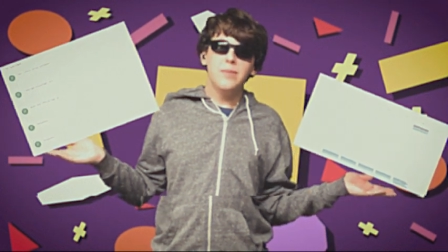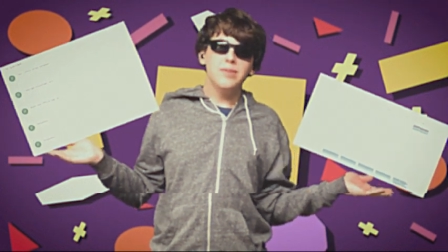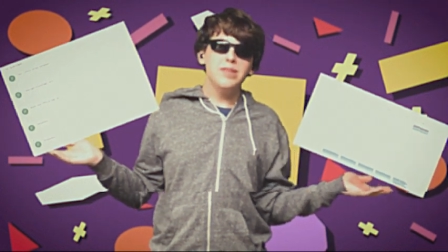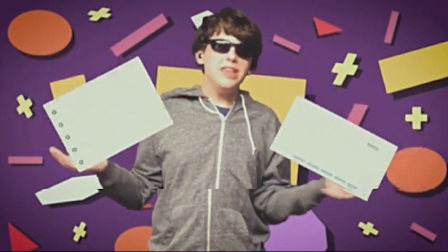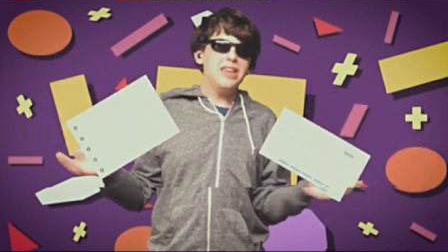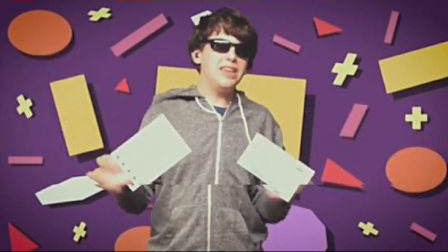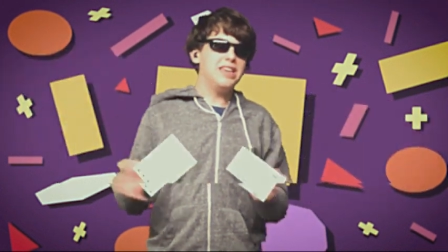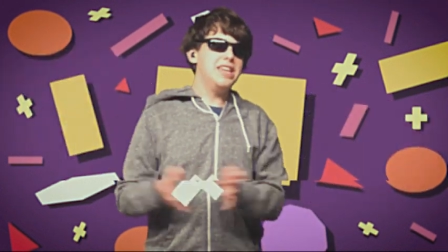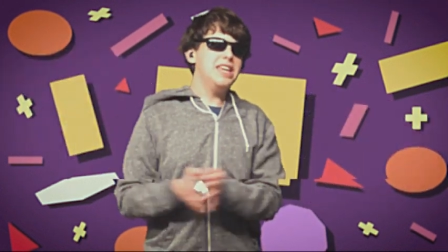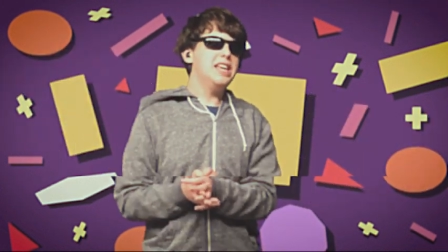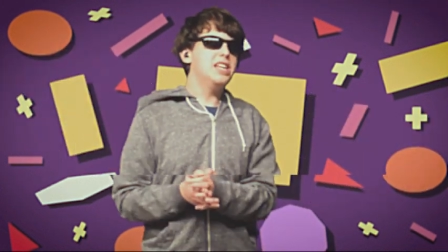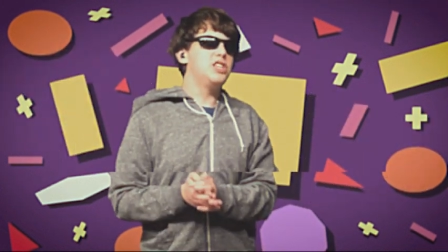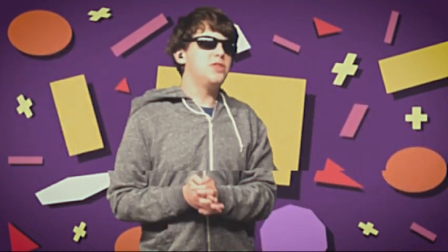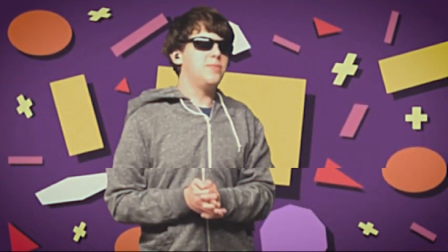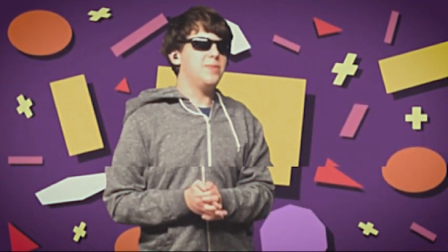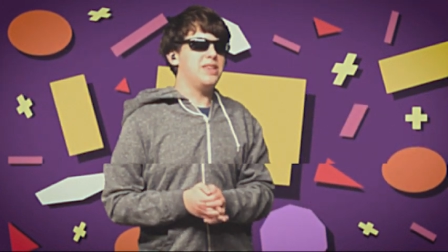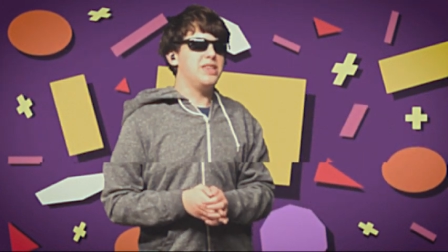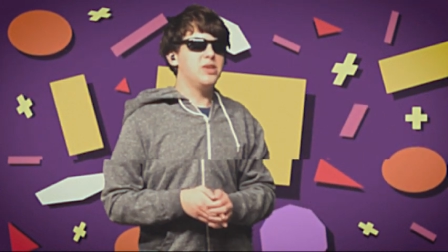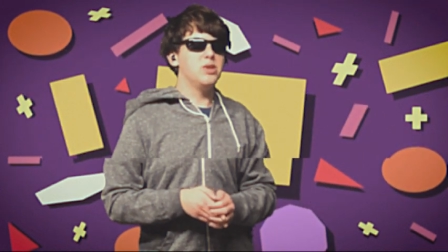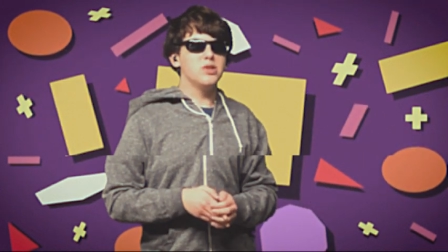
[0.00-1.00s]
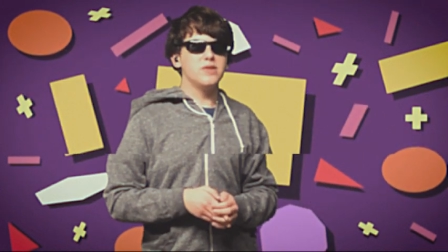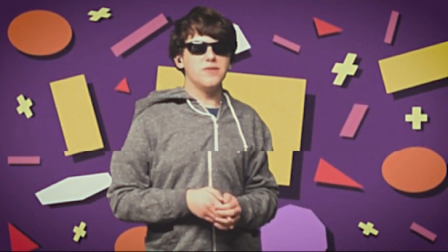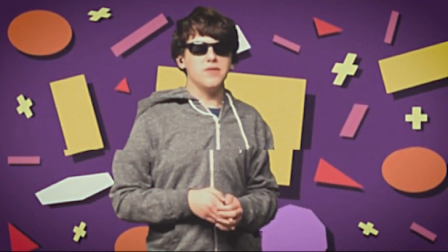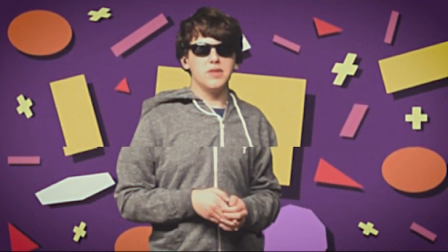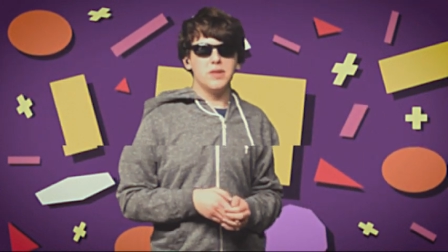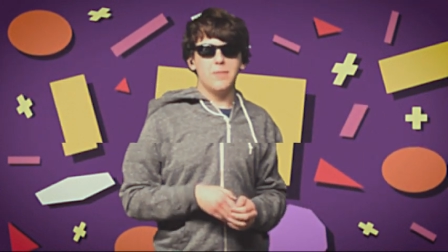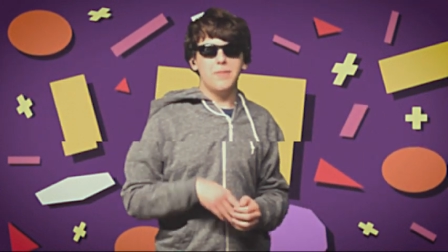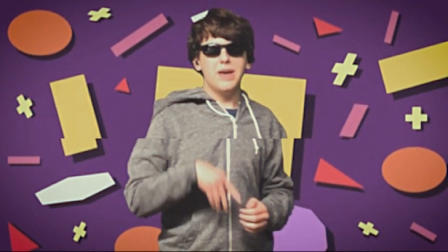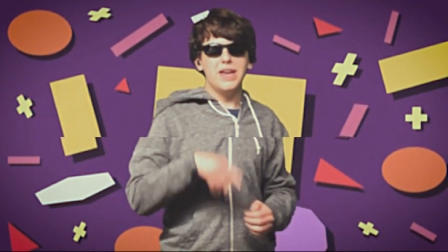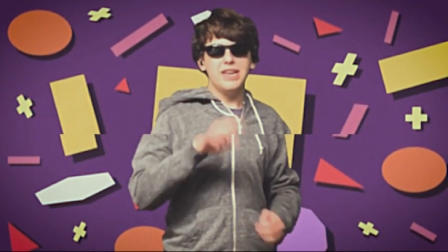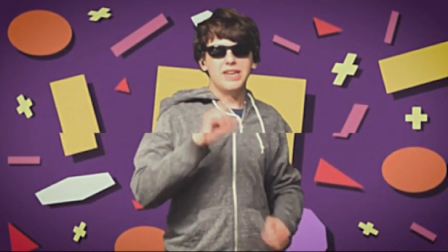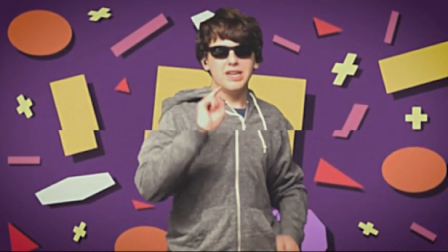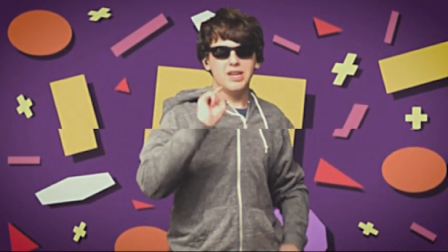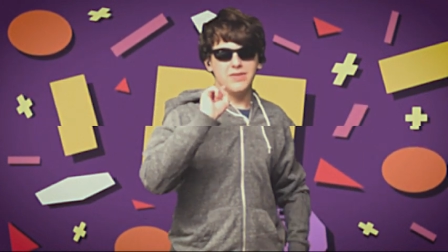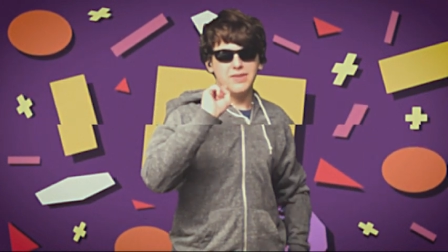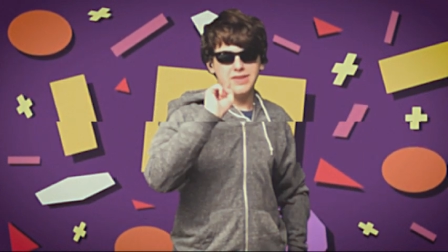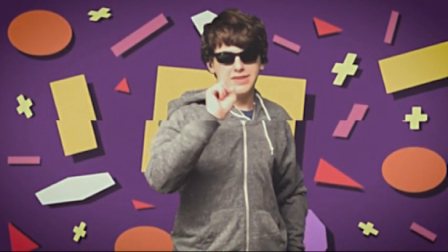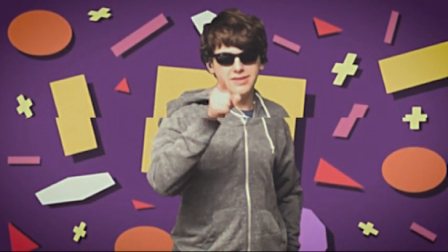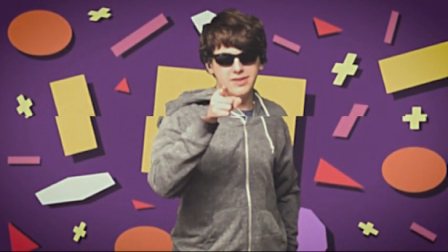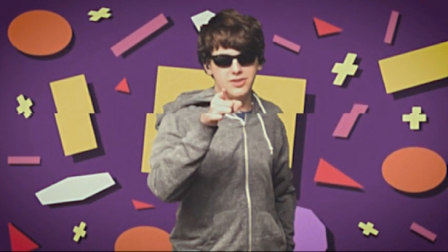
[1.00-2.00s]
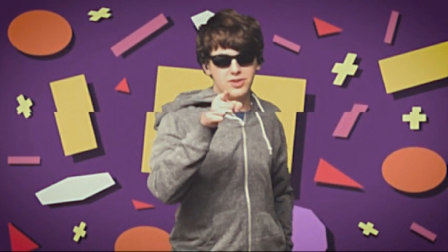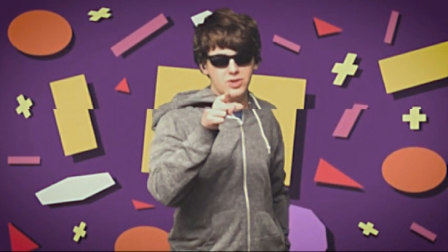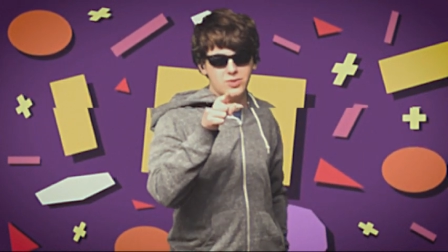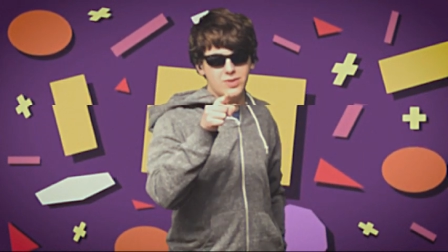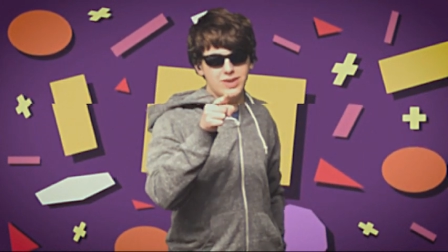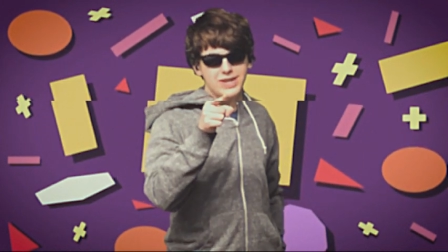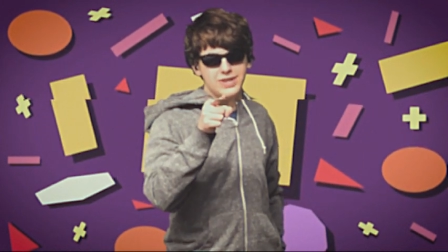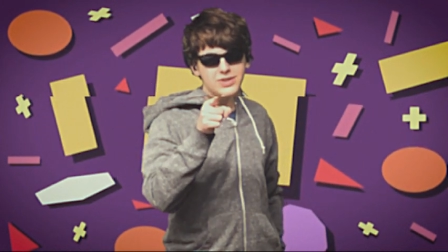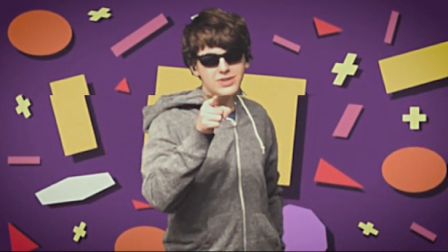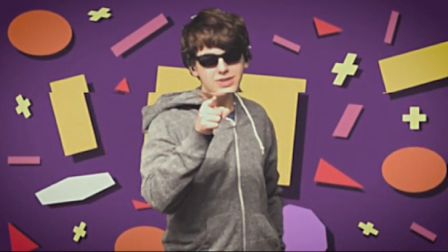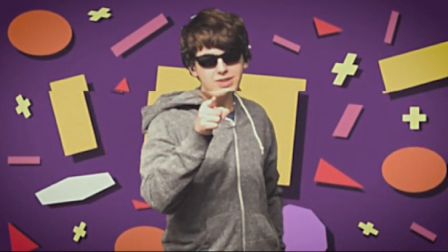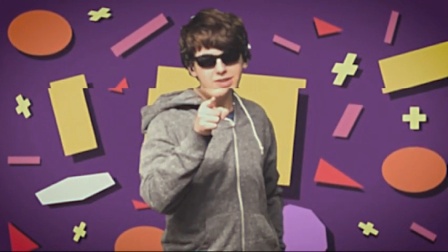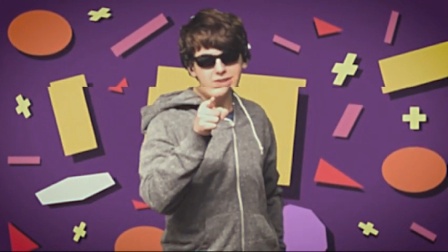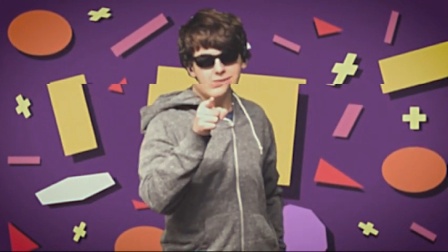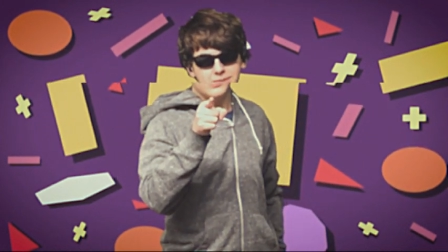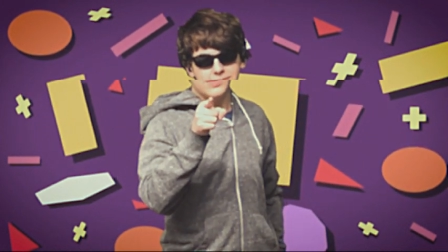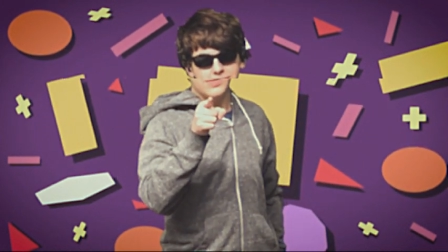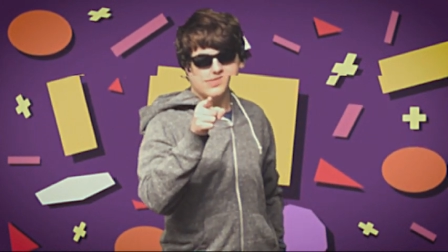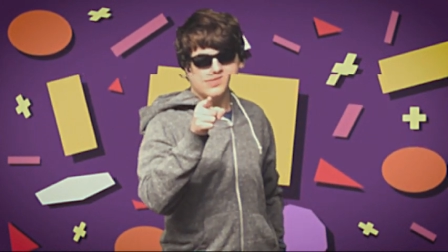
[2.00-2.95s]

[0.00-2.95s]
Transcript: but they can each be useful depending on the situation.